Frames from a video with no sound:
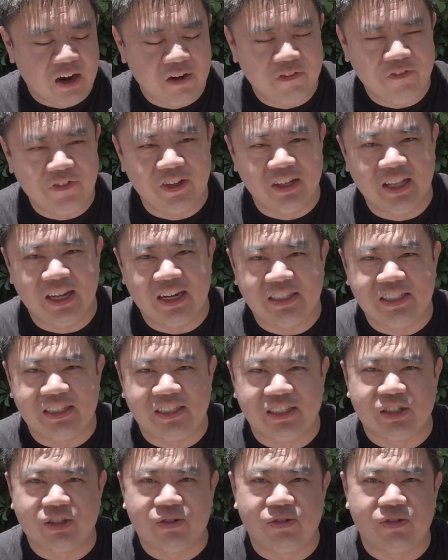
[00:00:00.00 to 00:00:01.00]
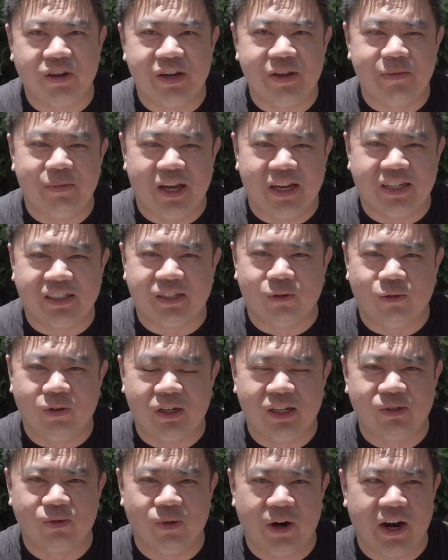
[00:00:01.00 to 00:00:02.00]
don't feel that it's as creamy as it
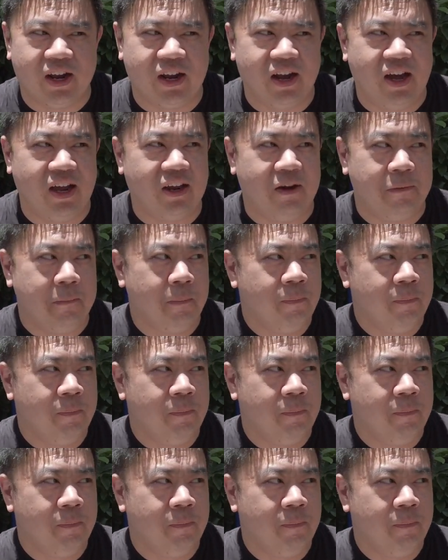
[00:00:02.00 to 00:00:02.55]
was when I got it.